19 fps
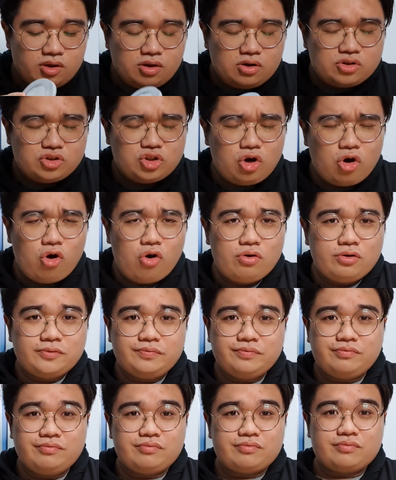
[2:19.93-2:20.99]
So,
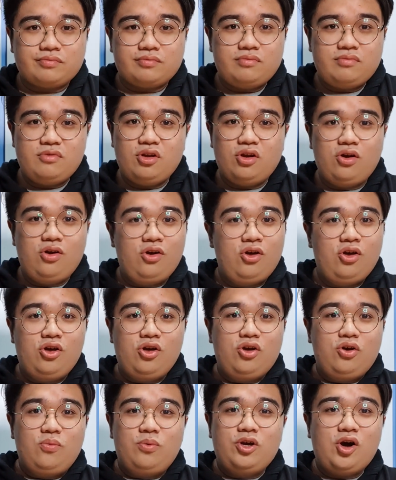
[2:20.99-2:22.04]

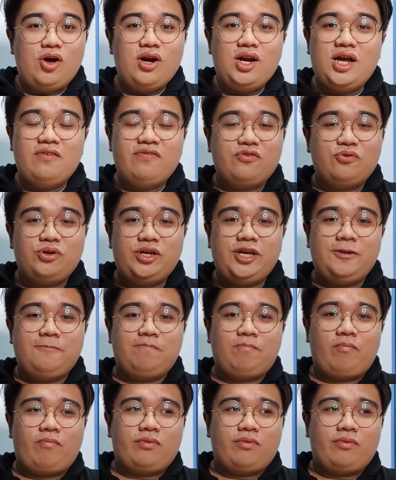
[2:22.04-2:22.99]
we all love to eat.